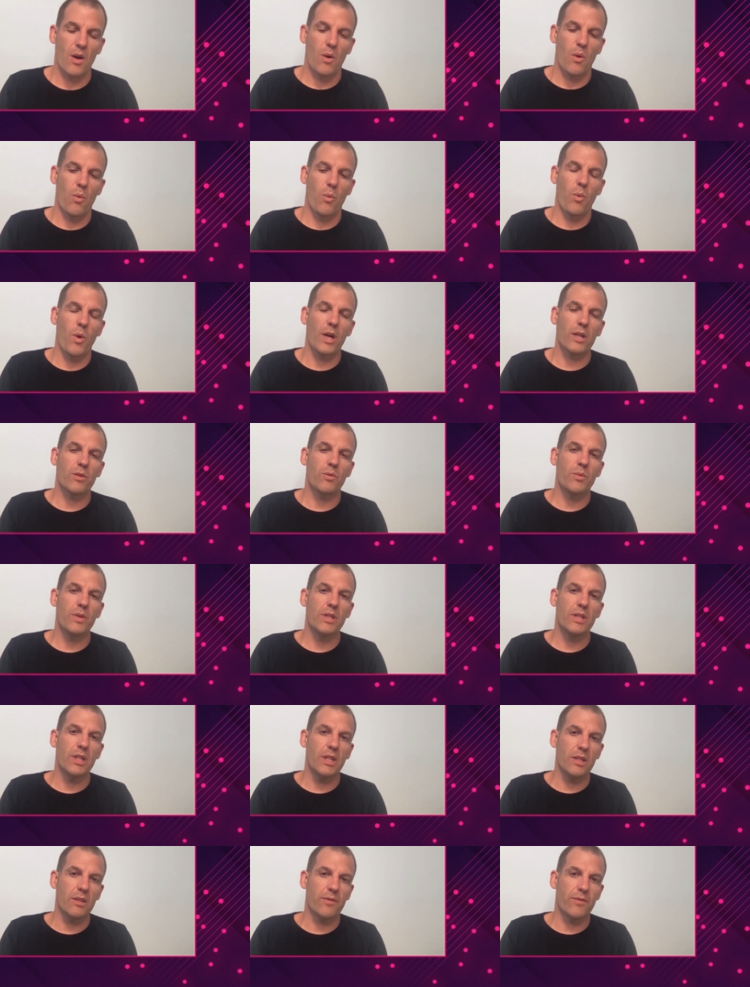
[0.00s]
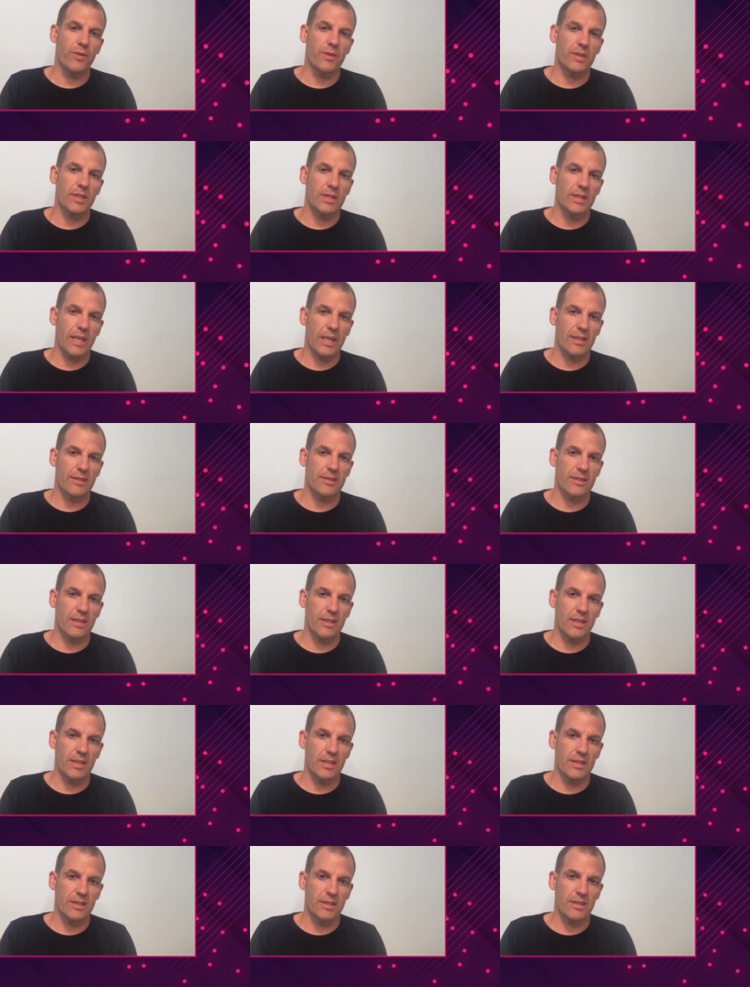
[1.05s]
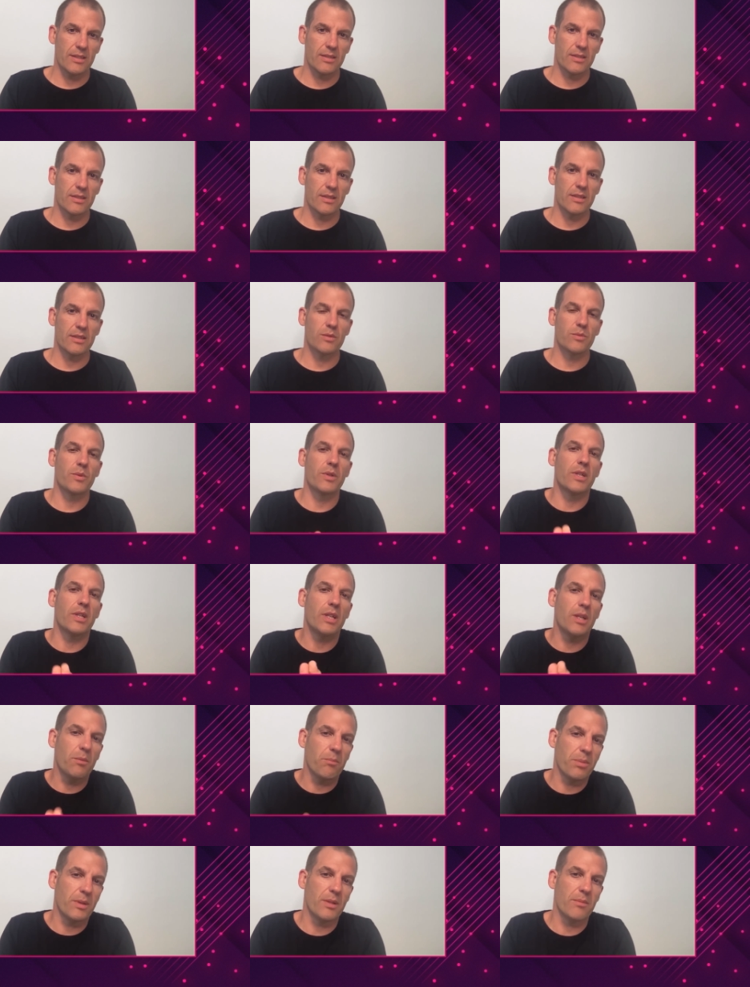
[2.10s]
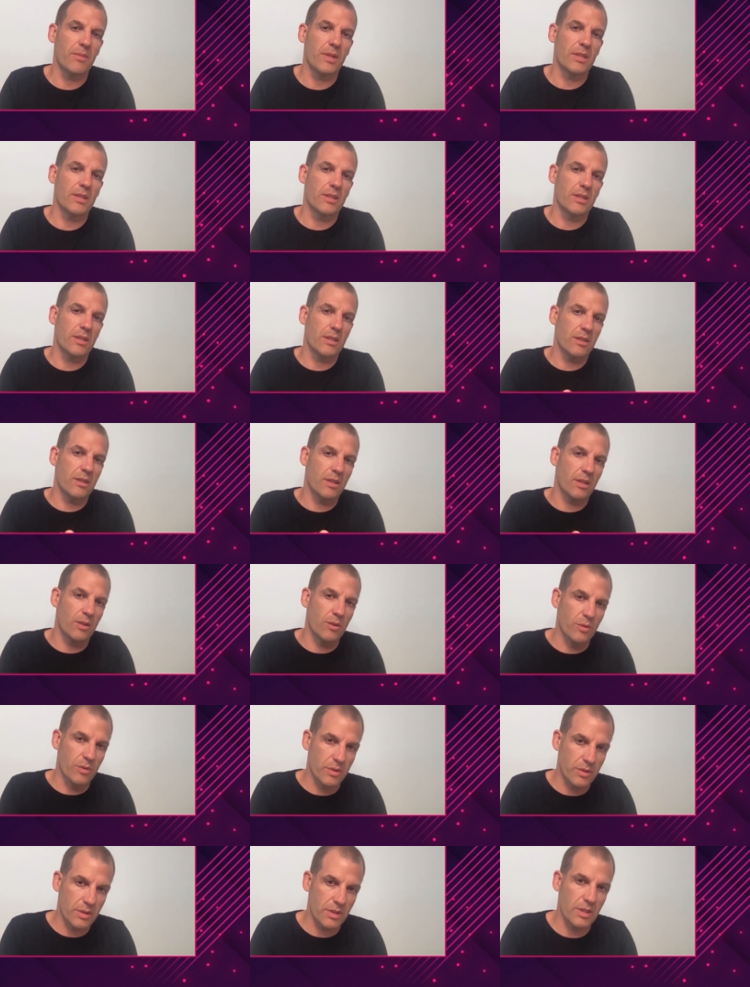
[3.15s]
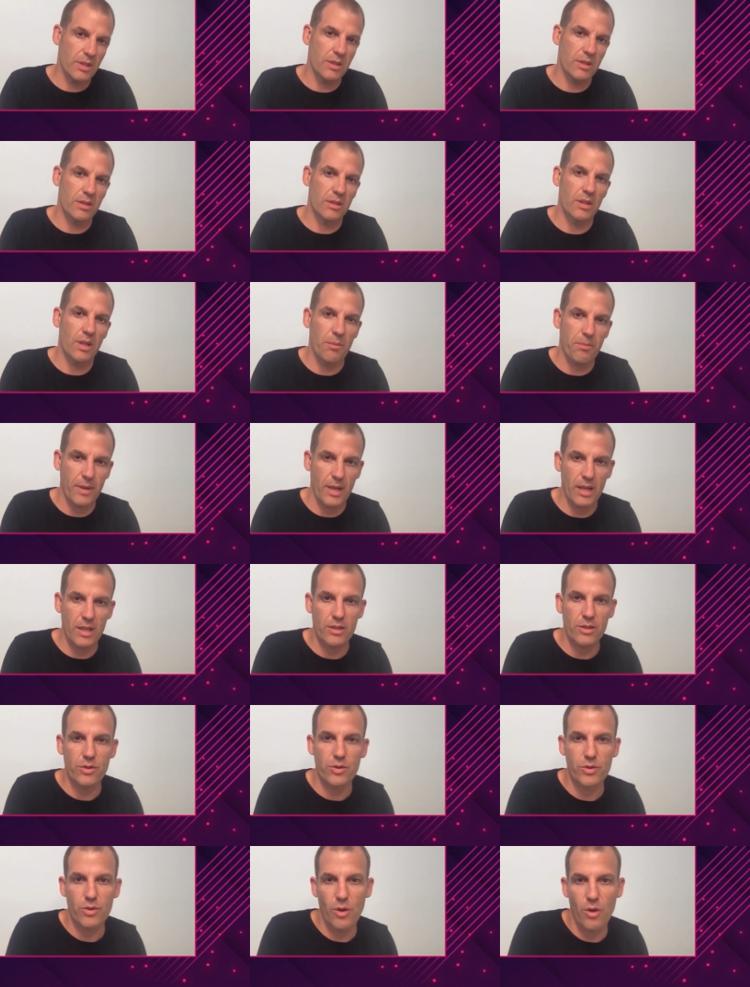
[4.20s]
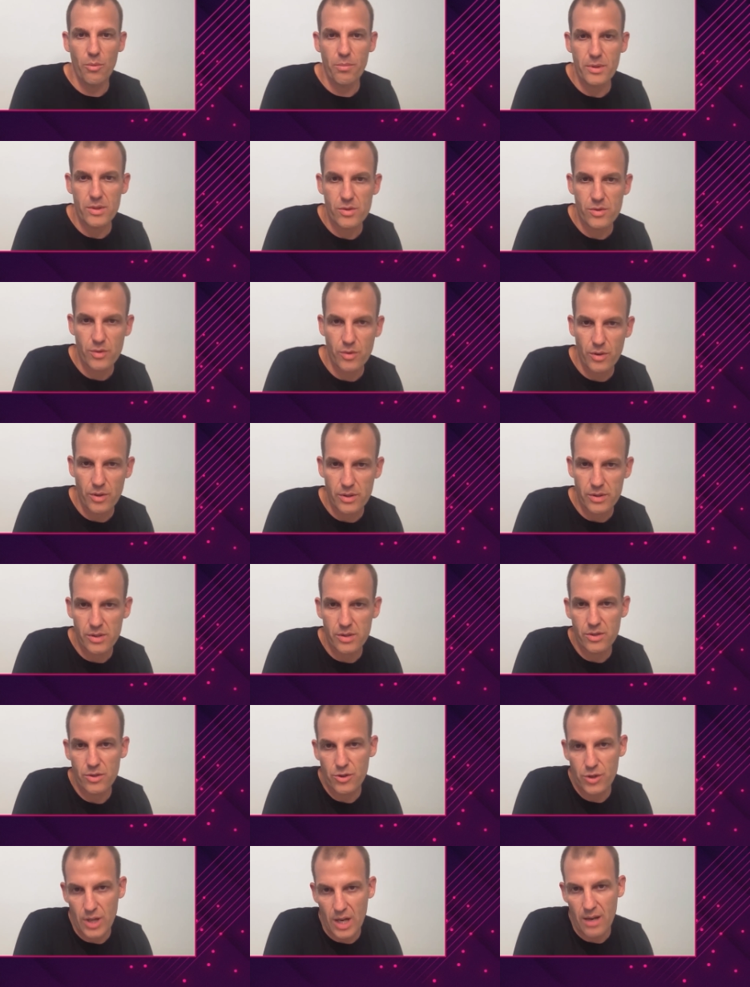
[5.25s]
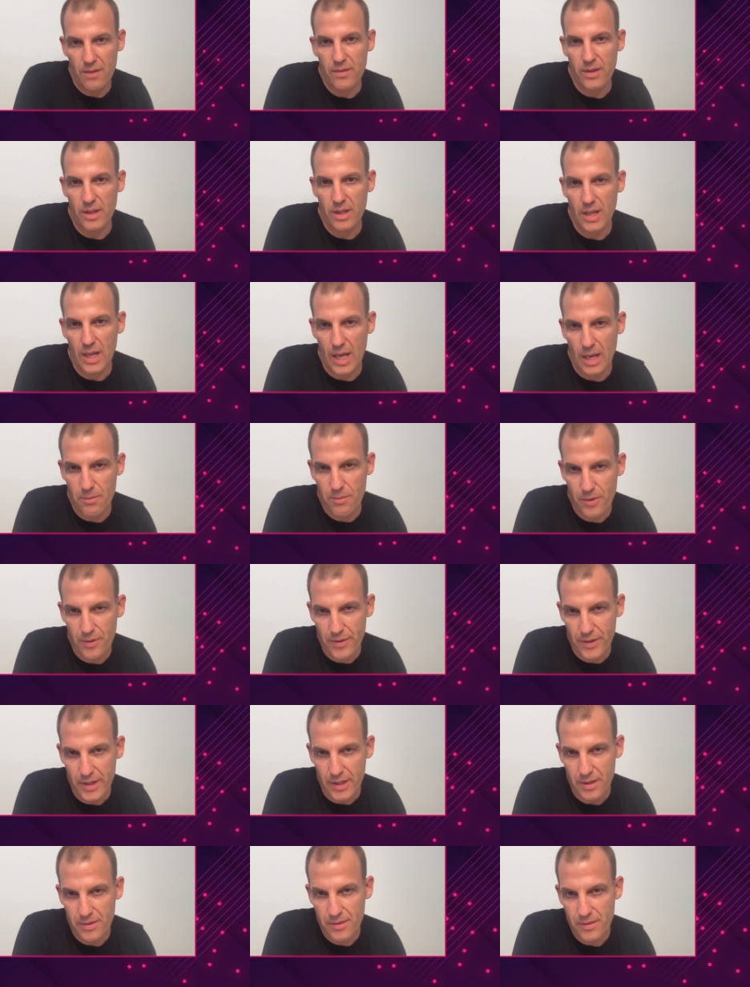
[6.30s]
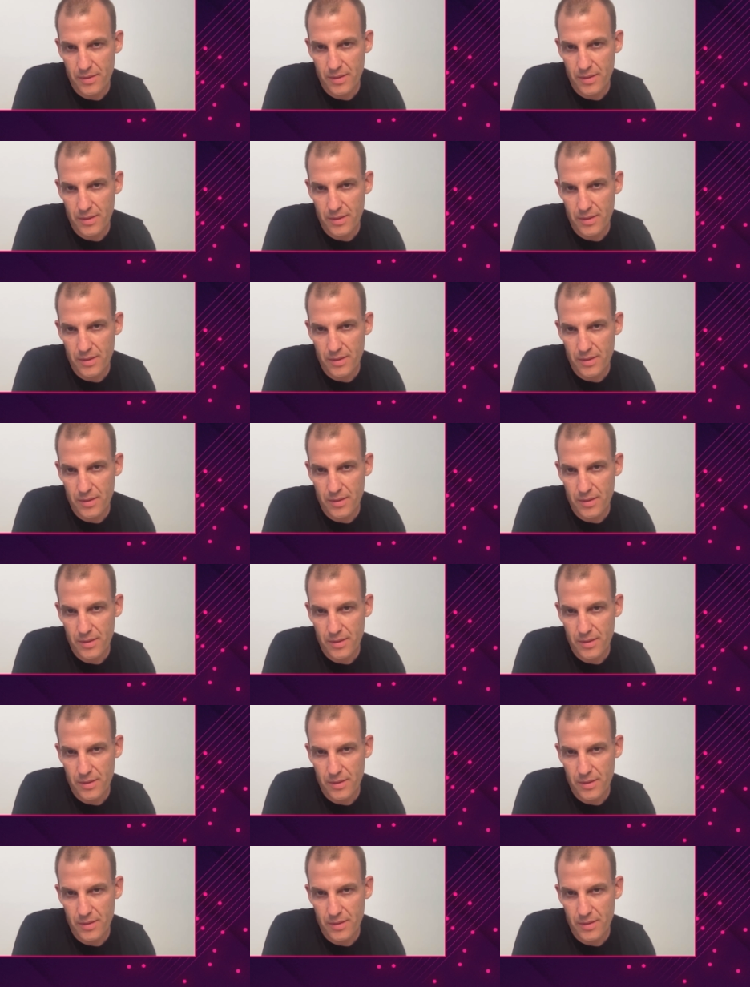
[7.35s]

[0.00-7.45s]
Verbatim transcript: What we did for the text analytics is we implemented the Lucene Apache open source Java library,